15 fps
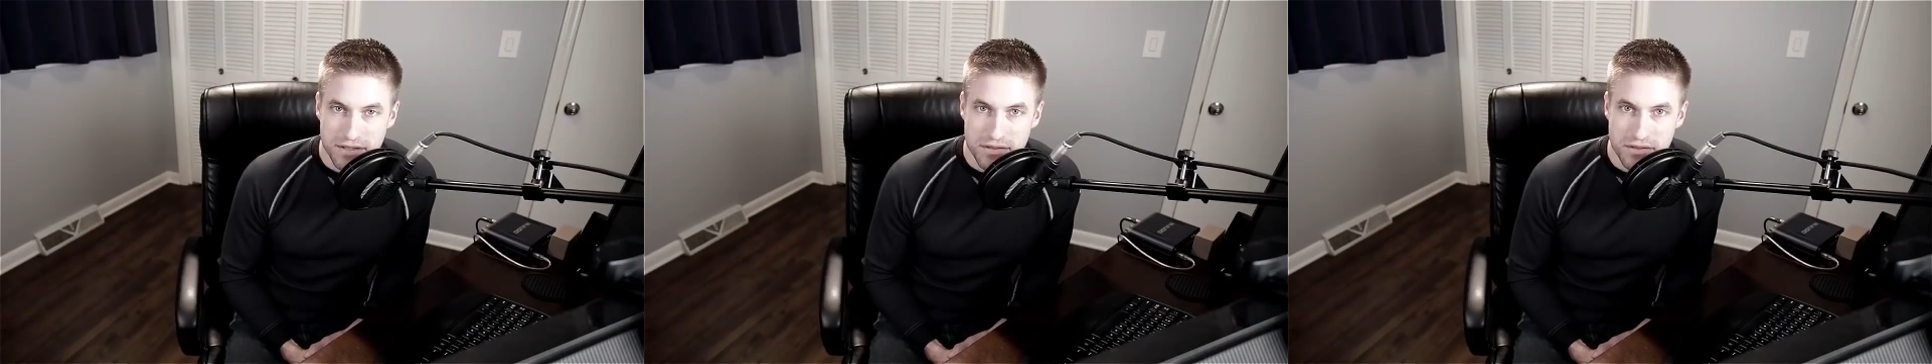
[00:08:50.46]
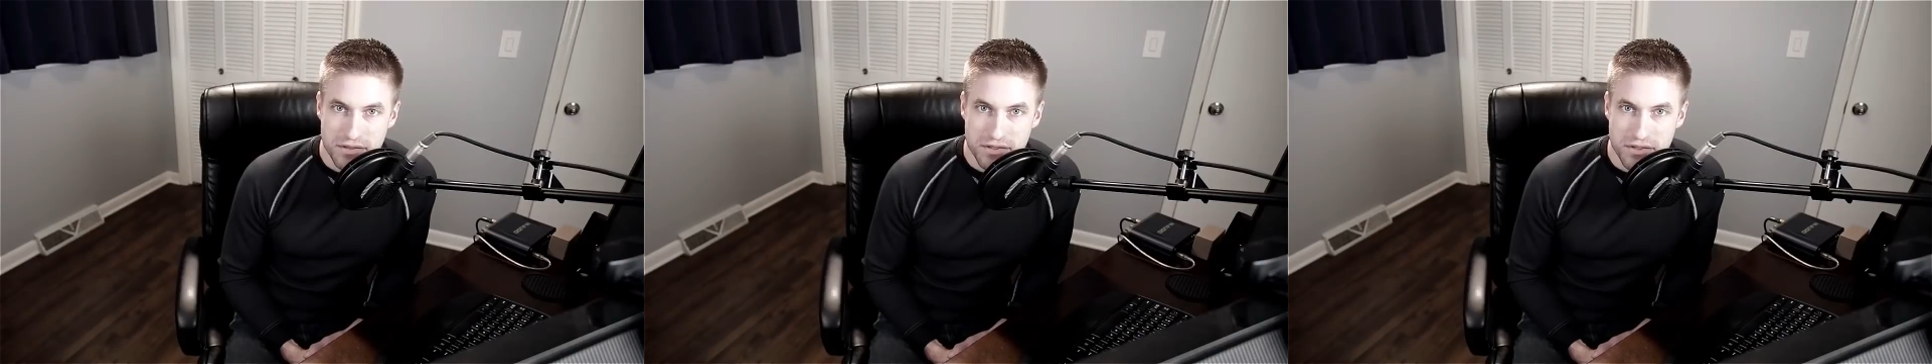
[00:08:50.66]

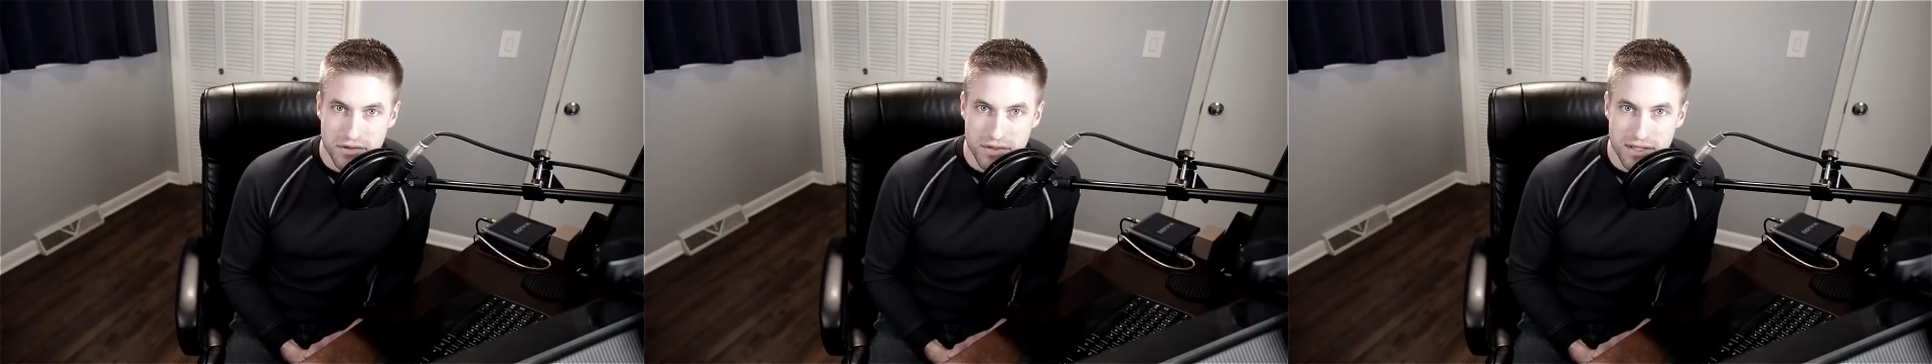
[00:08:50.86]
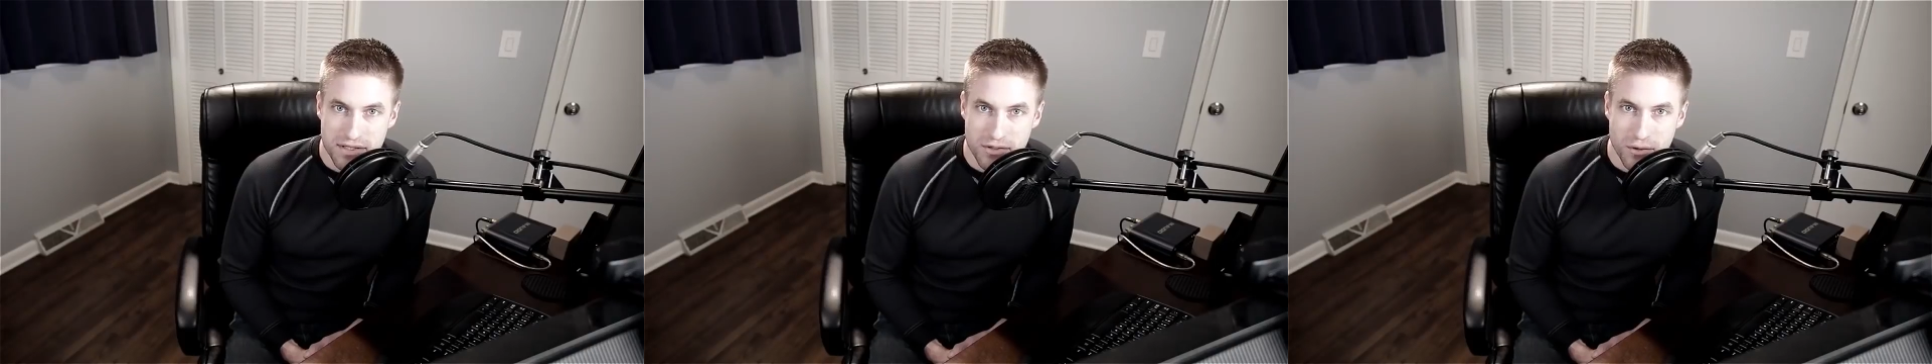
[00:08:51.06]
answers to
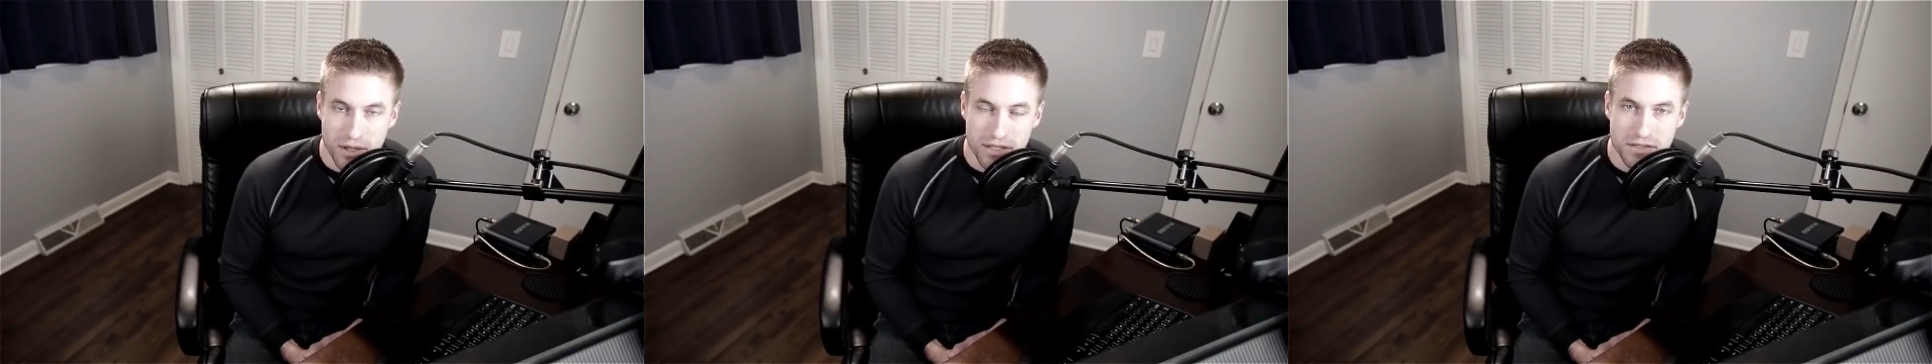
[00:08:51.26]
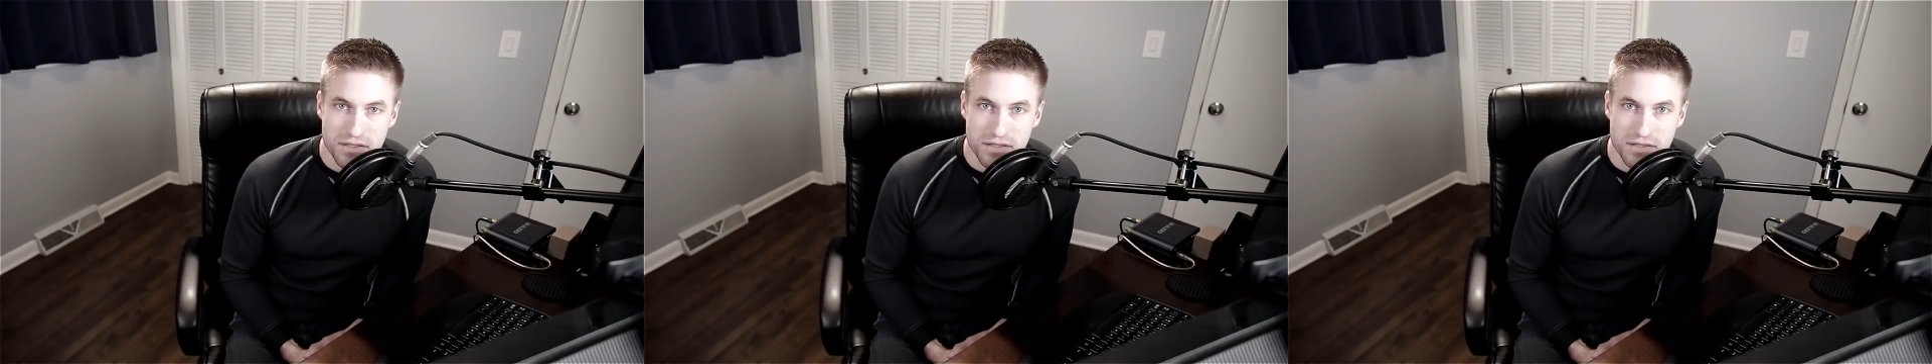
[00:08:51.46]
these
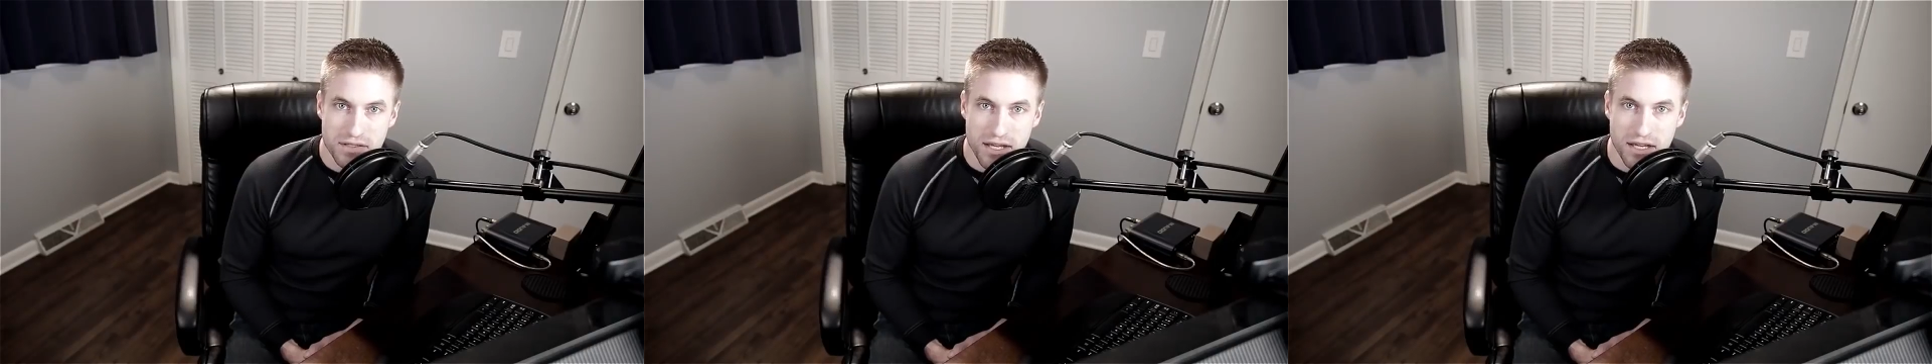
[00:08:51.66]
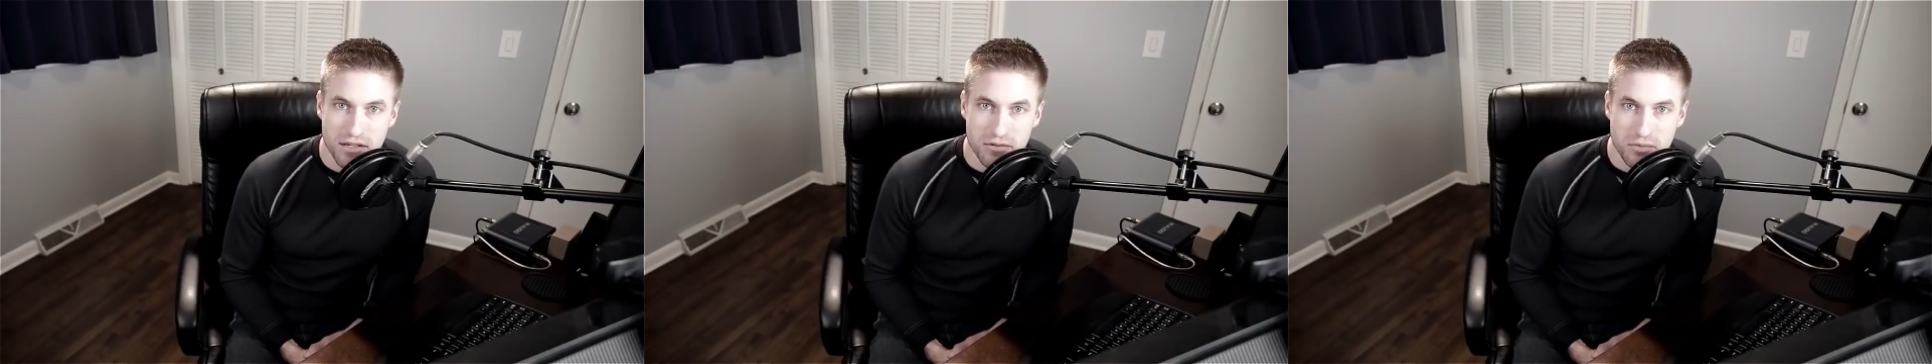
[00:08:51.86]
questions
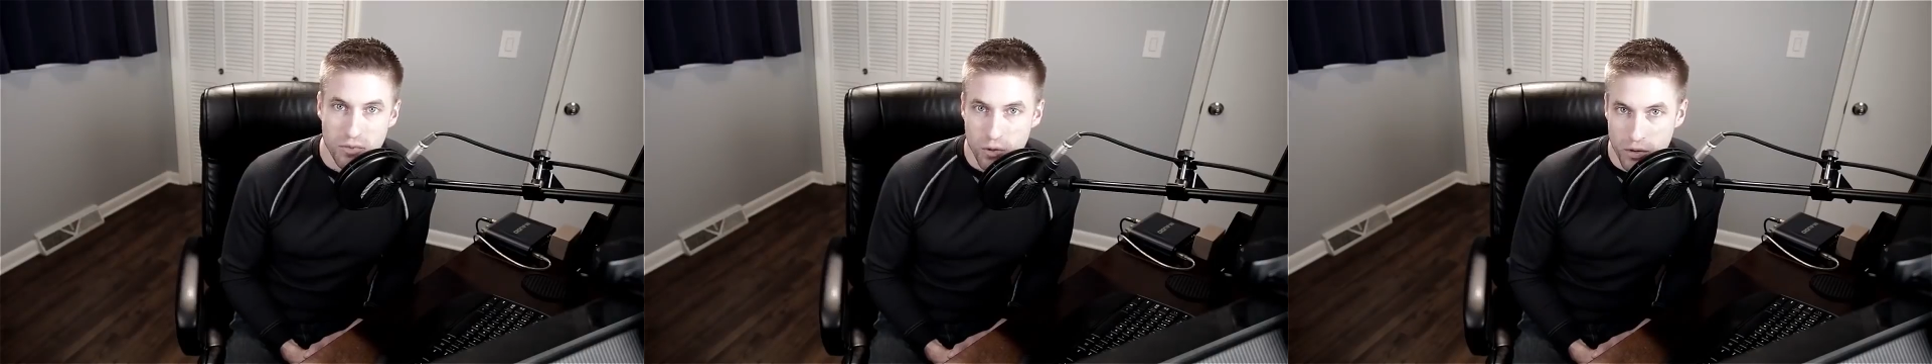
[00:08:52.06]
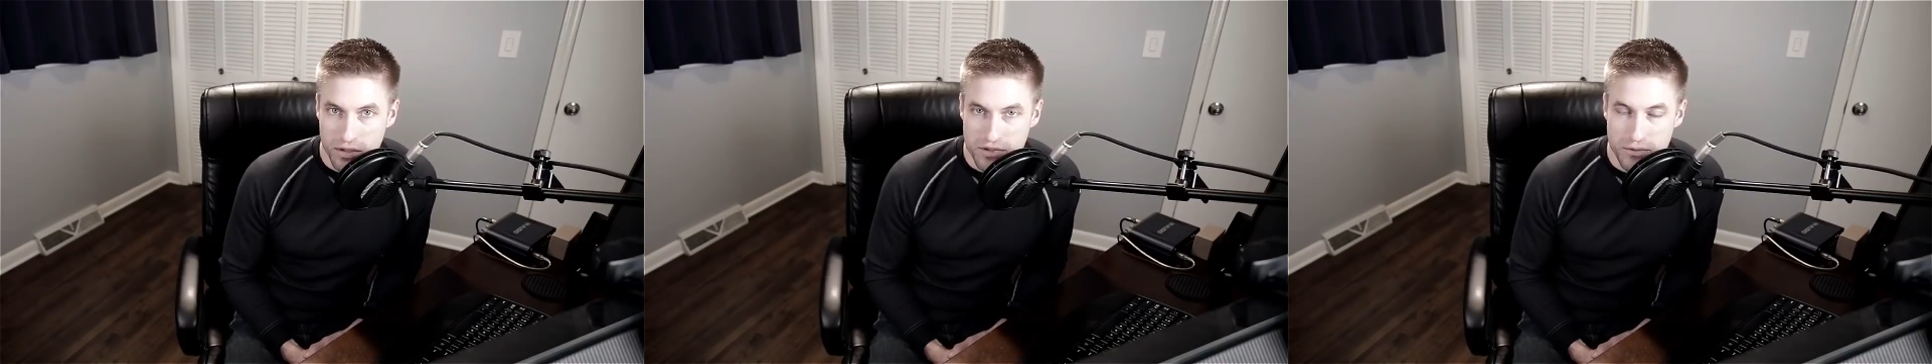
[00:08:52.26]
and more